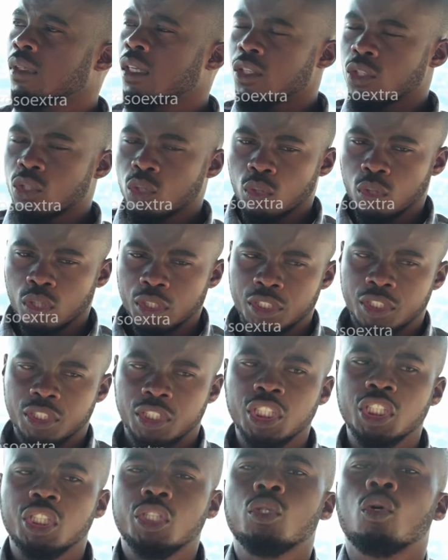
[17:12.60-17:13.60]
So
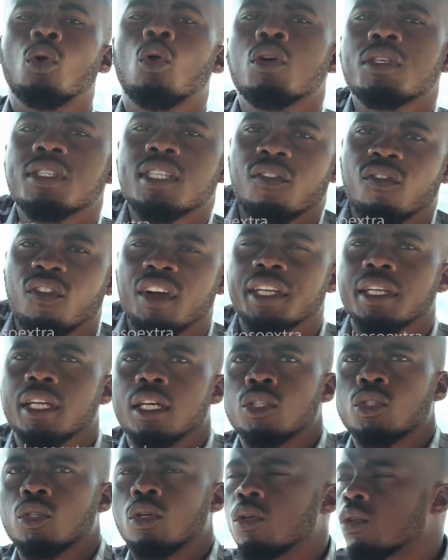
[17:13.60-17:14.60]
didn't you cause a
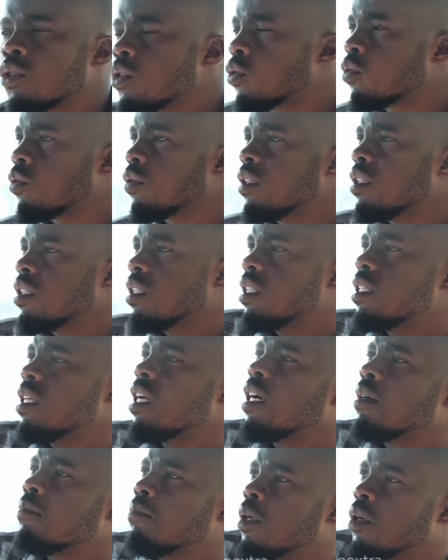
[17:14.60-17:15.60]
financial loss to this
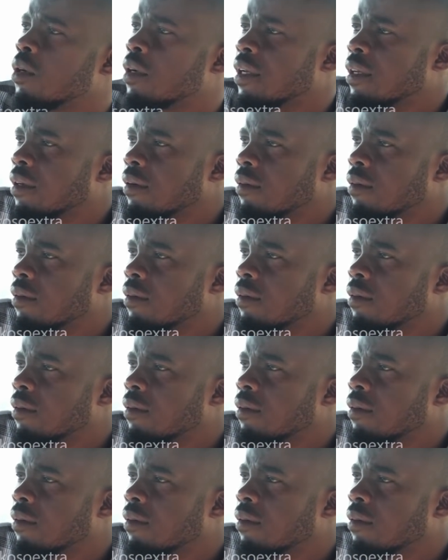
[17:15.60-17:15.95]
young boy?